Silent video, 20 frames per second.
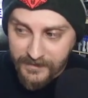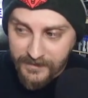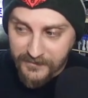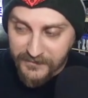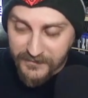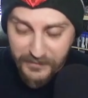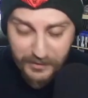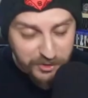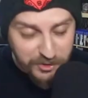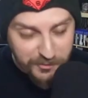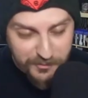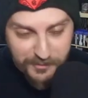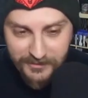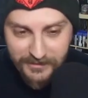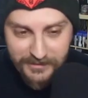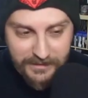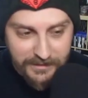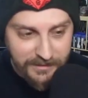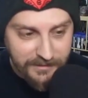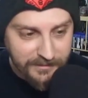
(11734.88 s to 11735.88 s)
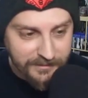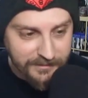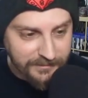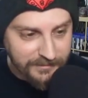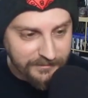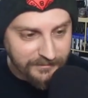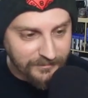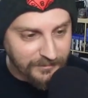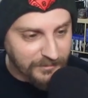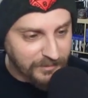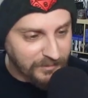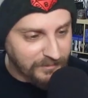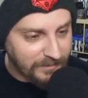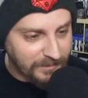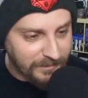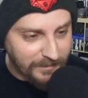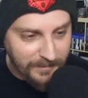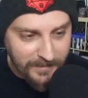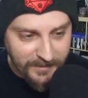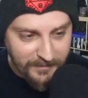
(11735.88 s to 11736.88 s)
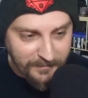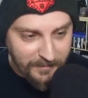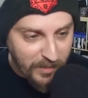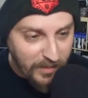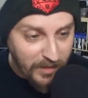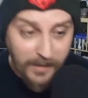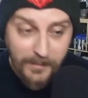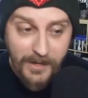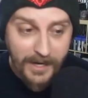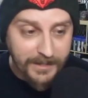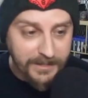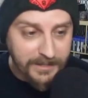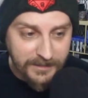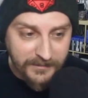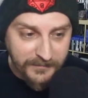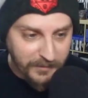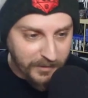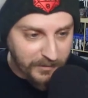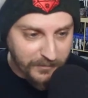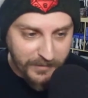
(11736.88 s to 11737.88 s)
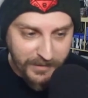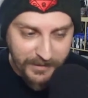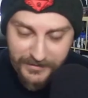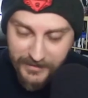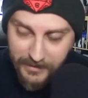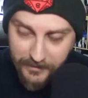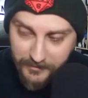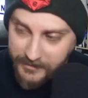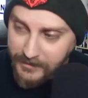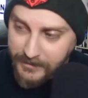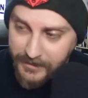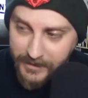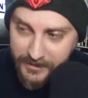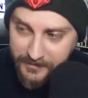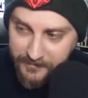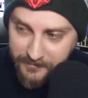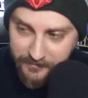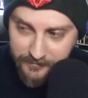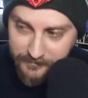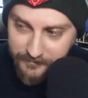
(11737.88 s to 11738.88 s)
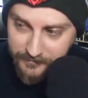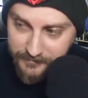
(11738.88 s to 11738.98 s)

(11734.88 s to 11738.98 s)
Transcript: Visually, the best Final Fantasy looking game.